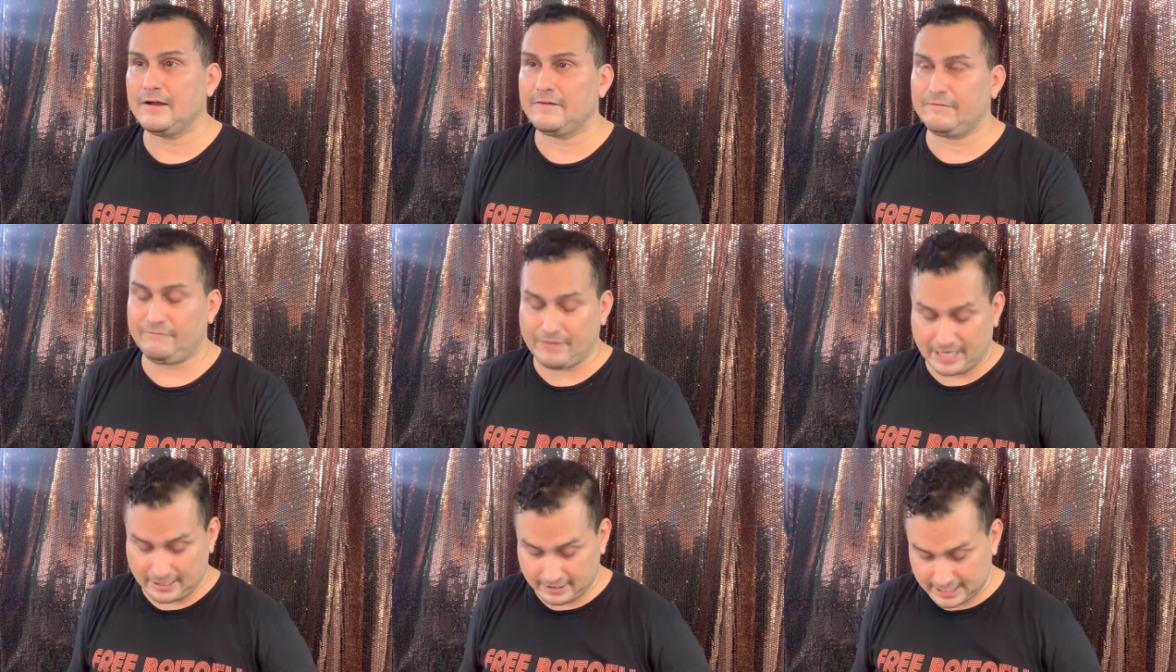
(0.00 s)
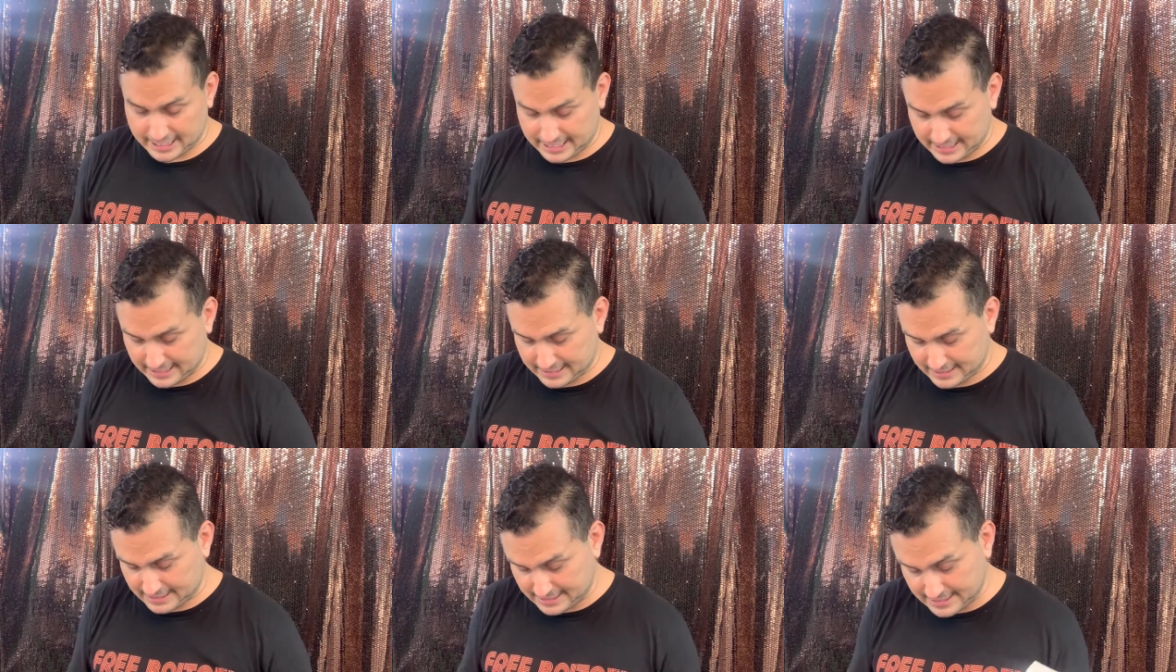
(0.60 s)
Very
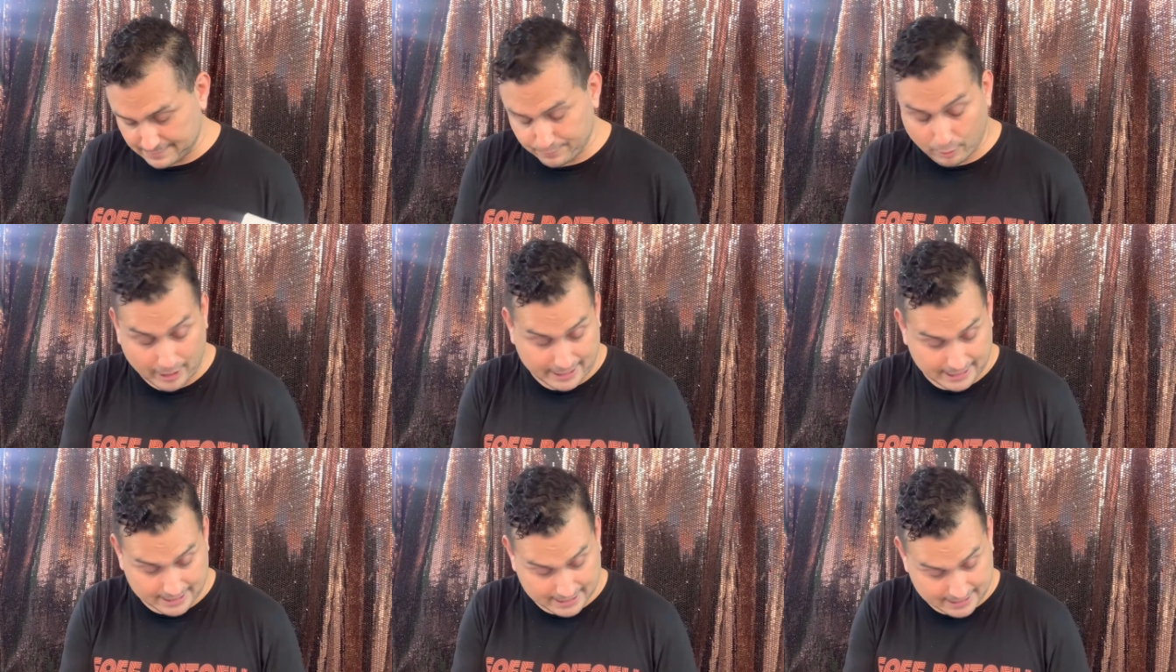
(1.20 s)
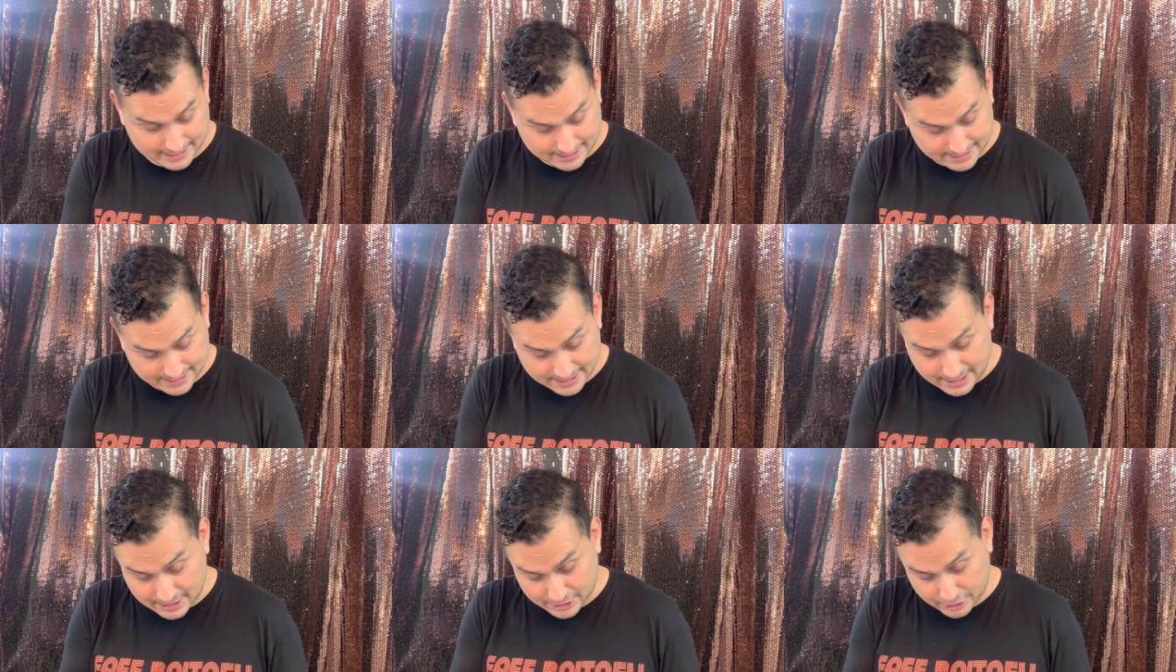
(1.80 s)
disappointed in
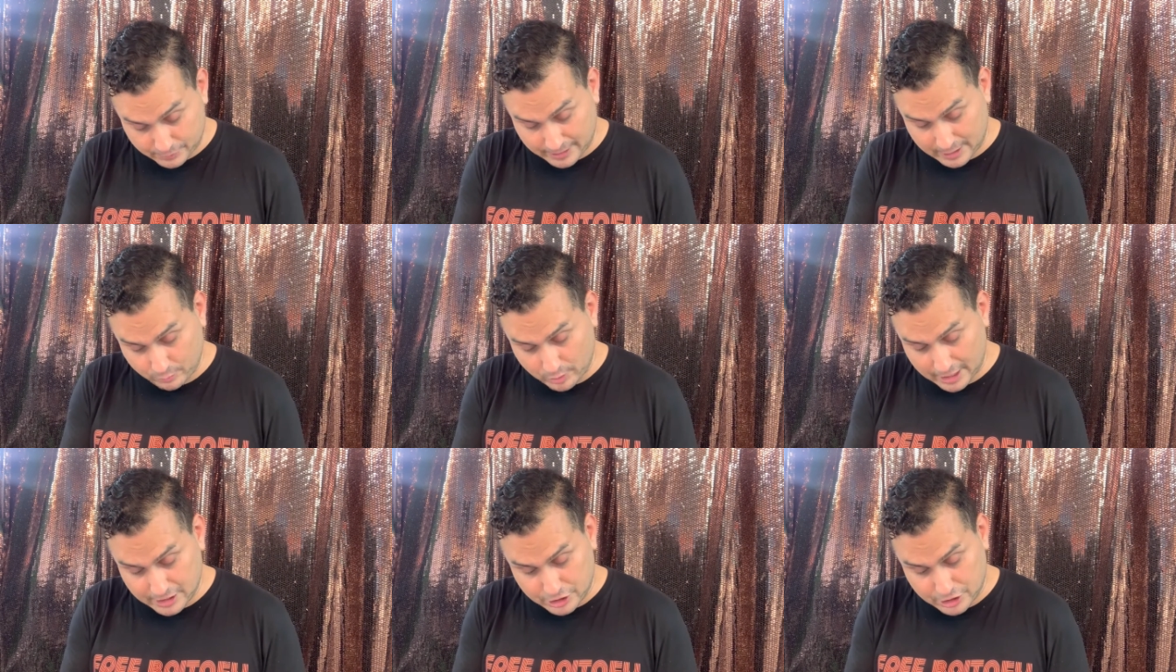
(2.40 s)
this. So we get